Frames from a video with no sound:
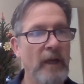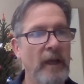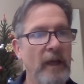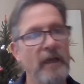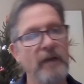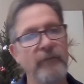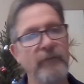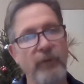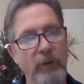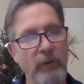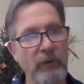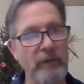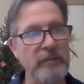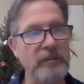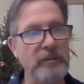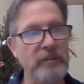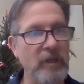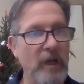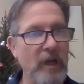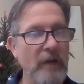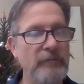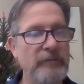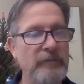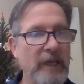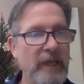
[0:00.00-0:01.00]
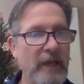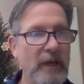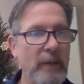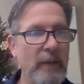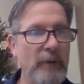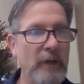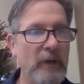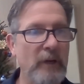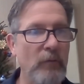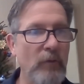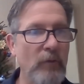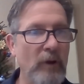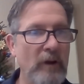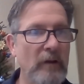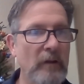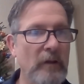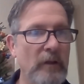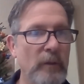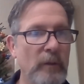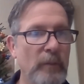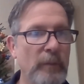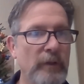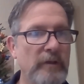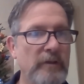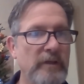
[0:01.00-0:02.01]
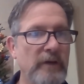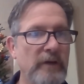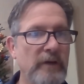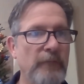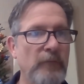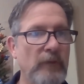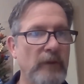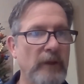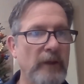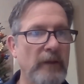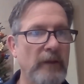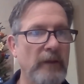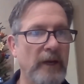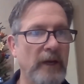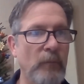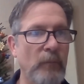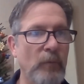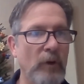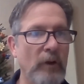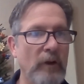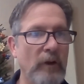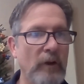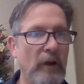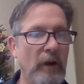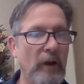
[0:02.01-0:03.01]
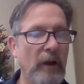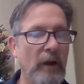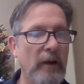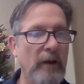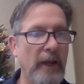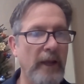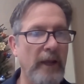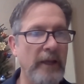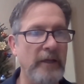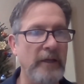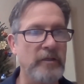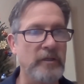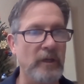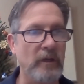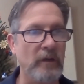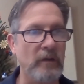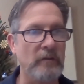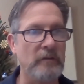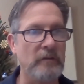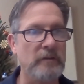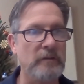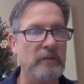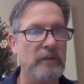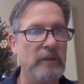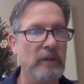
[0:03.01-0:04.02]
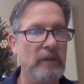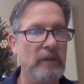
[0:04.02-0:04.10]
And if I run soft sand, I'm going to run a little bit differently, like I'm running on eggshells.